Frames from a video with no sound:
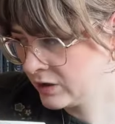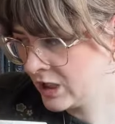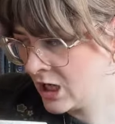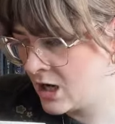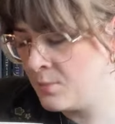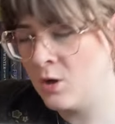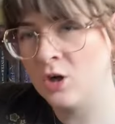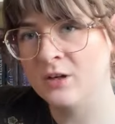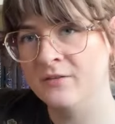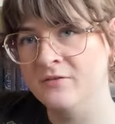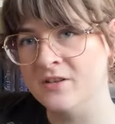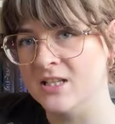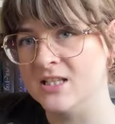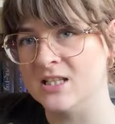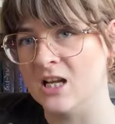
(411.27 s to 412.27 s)
I'm not
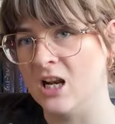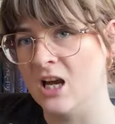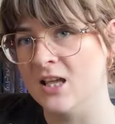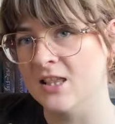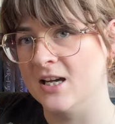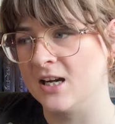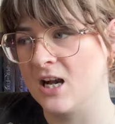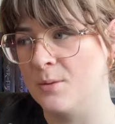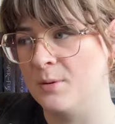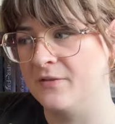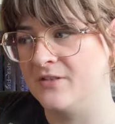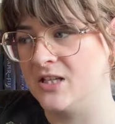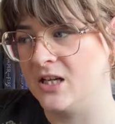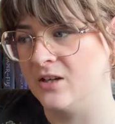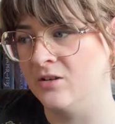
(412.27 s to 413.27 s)
convinced I like that cup of
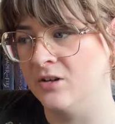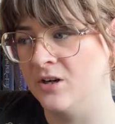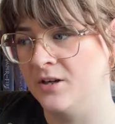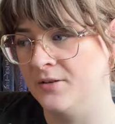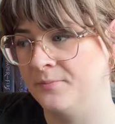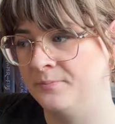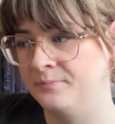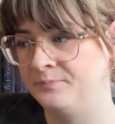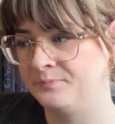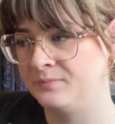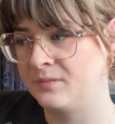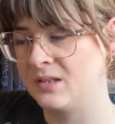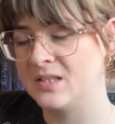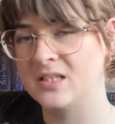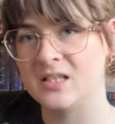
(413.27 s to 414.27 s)
tea, you know.
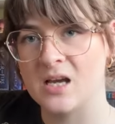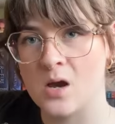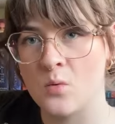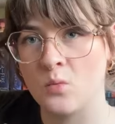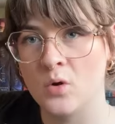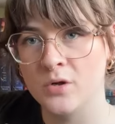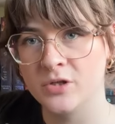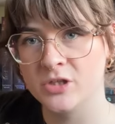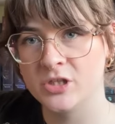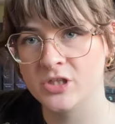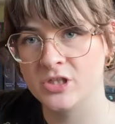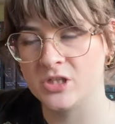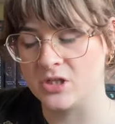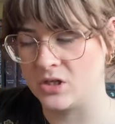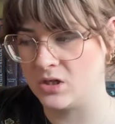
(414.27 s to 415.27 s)
See, I want
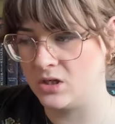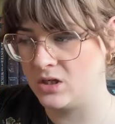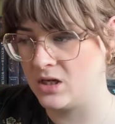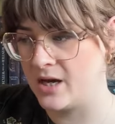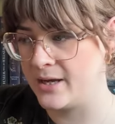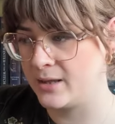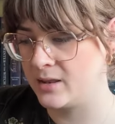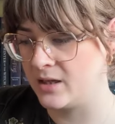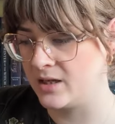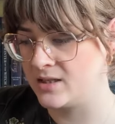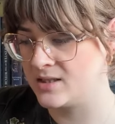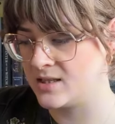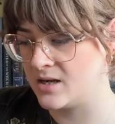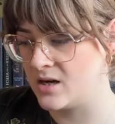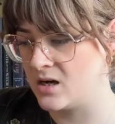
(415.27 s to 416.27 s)
to like things
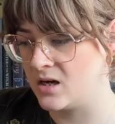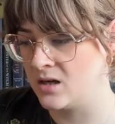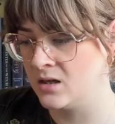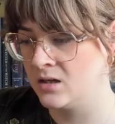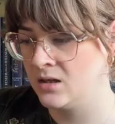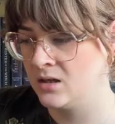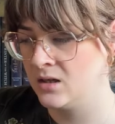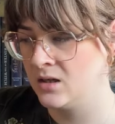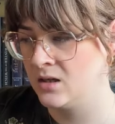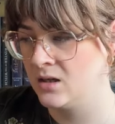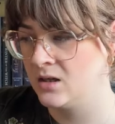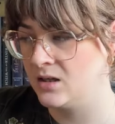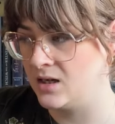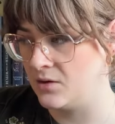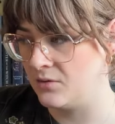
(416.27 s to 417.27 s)
that are
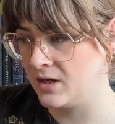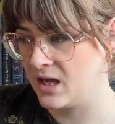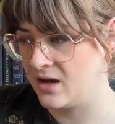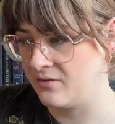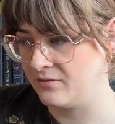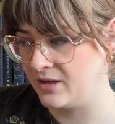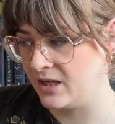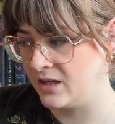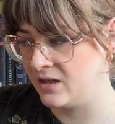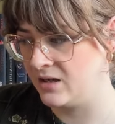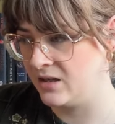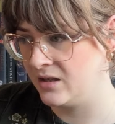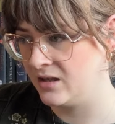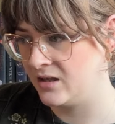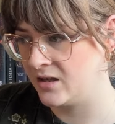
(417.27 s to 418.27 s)
lower caffeine
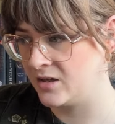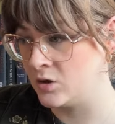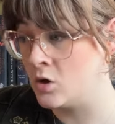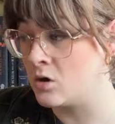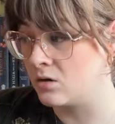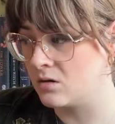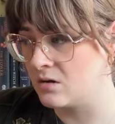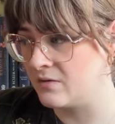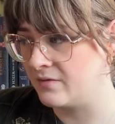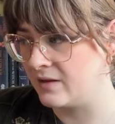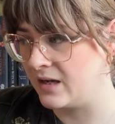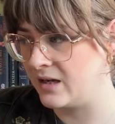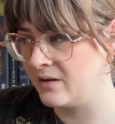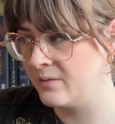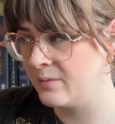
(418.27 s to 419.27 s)
and not
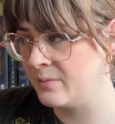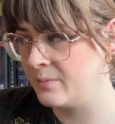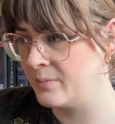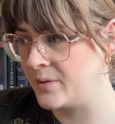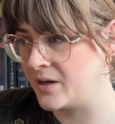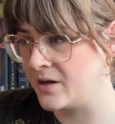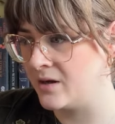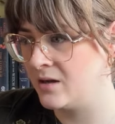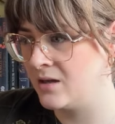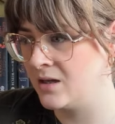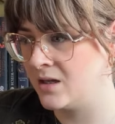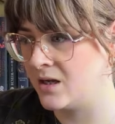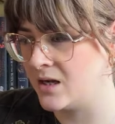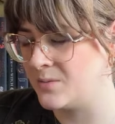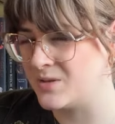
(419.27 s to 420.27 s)
coffee, but
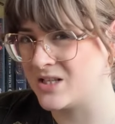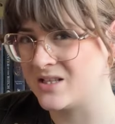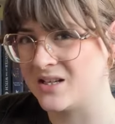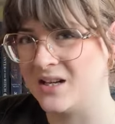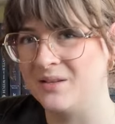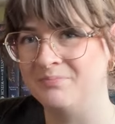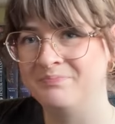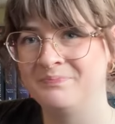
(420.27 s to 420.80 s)
I'm just like,